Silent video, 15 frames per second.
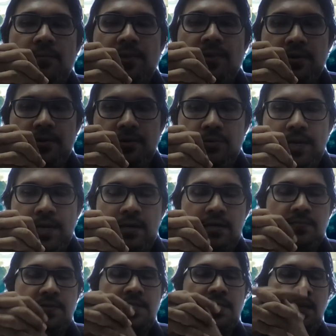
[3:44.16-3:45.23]
I'm trying to do, at
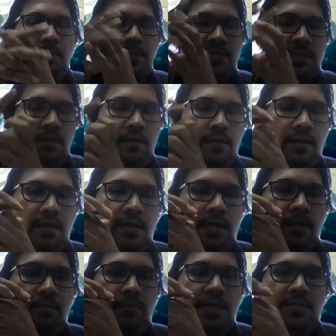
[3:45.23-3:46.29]
least for
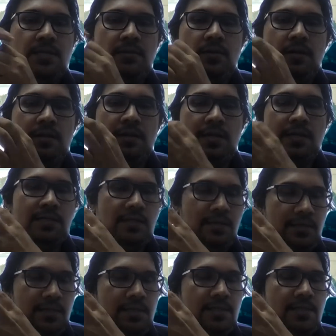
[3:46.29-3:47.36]
cybersecurity, I'm asking all the
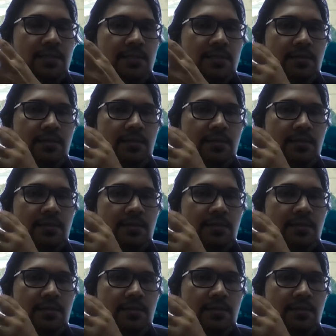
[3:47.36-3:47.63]
lecturers